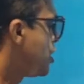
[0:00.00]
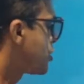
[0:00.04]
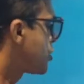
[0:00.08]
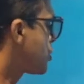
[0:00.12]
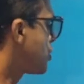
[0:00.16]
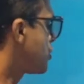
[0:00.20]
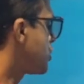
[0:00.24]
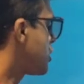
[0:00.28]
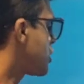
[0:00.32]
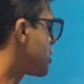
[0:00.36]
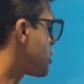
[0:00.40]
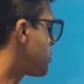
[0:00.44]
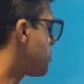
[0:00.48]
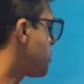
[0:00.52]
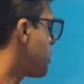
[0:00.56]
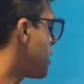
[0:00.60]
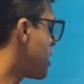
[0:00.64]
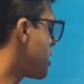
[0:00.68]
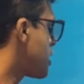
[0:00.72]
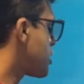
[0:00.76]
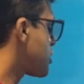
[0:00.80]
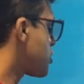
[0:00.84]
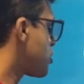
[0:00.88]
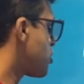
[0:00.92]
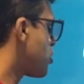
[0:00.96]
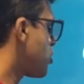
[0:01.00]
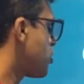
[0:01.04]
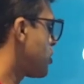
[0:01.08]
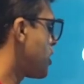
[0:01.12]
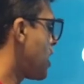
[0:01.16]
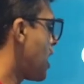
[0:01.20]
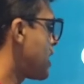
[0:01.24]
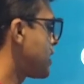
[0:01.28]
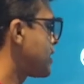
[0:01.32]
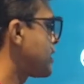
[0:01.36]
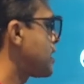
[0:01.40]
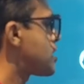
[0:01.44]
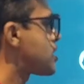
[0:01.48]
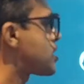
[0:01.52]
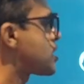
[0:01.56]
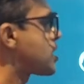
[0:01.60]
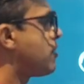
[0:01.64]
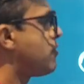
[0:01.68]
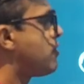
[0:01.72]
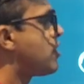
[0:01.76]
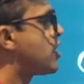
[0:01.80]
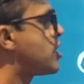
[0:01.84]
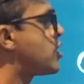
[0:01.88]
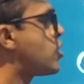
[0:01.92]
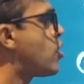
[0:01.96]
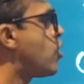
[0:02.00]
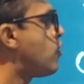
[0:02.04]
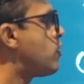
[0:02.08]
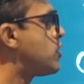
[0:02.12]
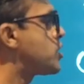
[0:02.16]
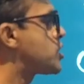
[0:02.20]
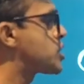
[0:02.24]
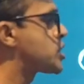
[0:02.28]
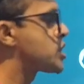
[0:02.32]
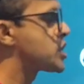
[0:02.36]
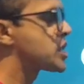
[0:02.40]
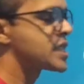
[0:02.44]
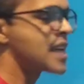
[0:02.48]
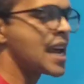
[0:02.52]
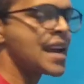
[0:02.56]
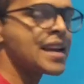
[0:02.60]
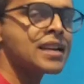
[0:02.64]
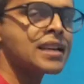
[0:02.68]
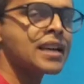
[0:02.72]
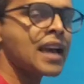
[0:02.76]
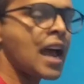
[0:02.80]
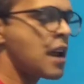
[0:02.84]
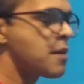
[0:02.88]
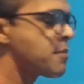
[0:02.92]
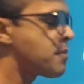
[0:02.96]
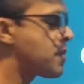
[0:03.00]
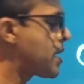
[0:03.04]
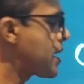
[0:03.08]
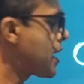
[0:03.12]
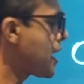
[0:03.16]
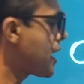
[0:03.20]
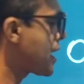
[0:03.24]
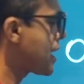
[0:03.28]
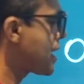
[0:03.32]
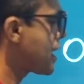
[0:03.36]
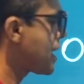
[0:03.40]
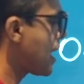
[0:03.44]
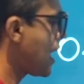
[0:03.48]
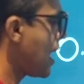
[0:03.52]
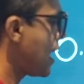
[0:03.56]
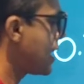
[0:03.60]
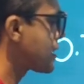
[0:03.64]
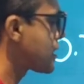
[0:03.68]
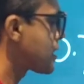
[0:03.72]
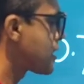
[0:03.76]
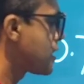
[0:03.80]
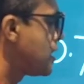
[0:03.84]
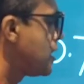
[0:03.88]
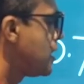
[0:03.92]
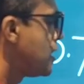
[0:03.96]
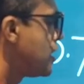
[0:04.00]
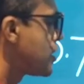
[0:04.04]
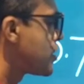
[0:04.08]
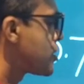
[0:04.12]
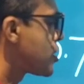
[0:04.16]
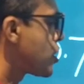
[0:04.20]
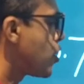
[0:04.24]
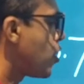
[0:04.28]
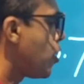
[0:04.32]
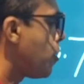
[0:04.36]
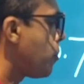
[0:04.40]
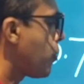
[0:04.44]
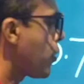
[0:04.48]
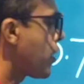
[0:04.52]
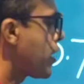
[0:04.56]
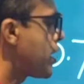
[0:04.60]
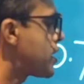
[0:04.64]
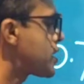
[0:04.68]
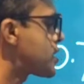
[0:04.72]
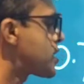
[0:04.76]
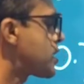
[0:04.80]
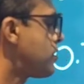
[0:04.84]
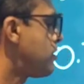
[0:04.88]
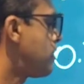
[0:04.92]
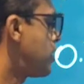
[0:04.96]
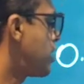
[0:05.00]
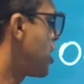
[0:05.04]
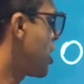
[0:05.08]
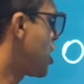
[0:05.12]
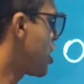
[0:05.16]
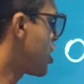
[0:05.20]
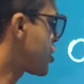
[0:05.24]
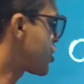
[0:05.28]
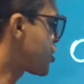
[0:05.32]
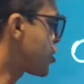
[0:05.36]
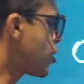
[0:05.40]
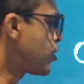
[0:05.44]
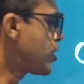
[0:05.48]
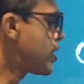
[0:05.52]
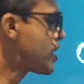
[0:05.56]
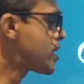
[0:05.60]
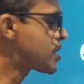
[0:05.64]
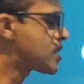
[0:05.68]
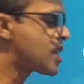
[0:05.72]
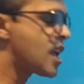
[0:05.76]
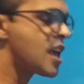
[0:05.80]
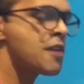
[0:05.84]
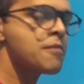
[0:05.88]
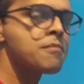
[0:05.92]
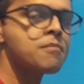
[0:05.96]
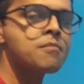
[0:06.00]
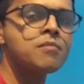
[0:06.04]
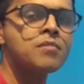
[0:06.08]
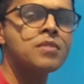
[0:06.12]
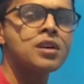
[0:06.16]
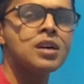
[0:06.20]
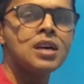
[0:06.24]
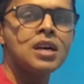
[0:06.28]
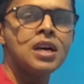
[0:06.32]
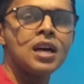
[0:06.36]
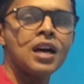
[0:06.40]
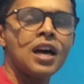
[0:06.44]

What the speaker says: So this means that this 7 over 10 can be written as 0.7. So the same